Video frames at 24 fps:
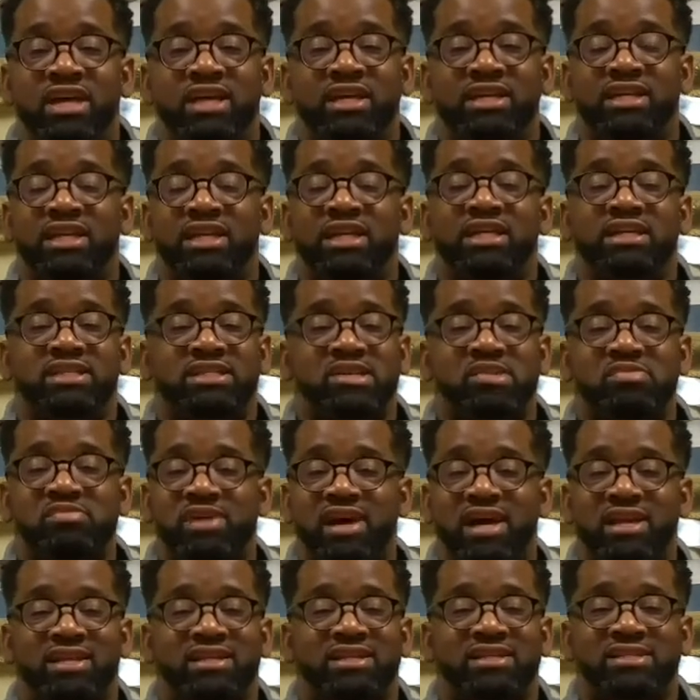getting
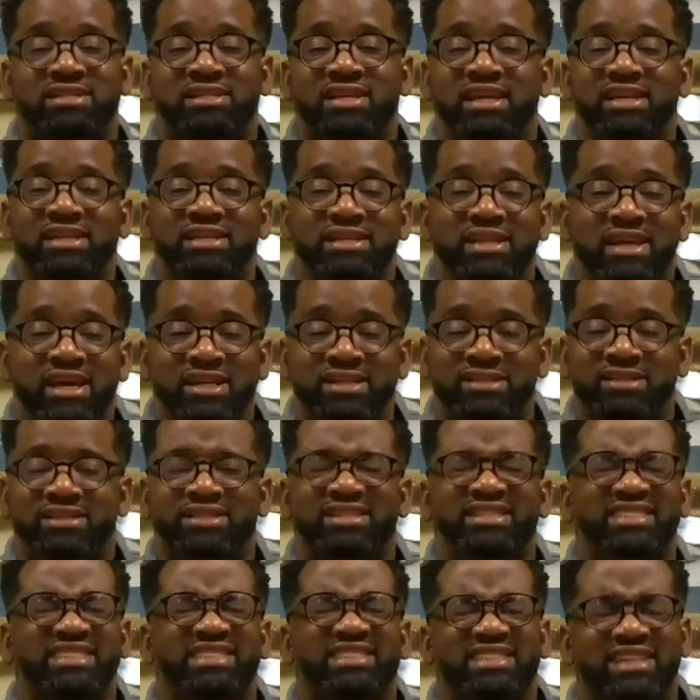somebody to say yes
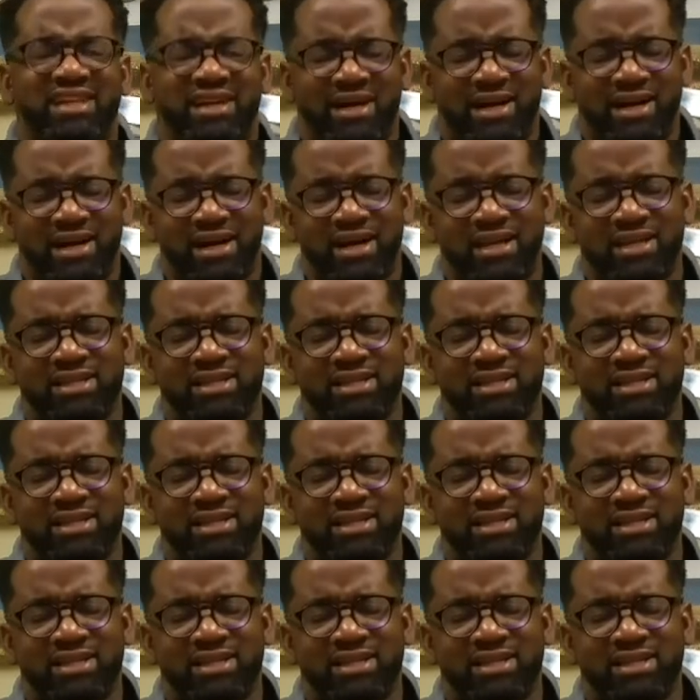to God.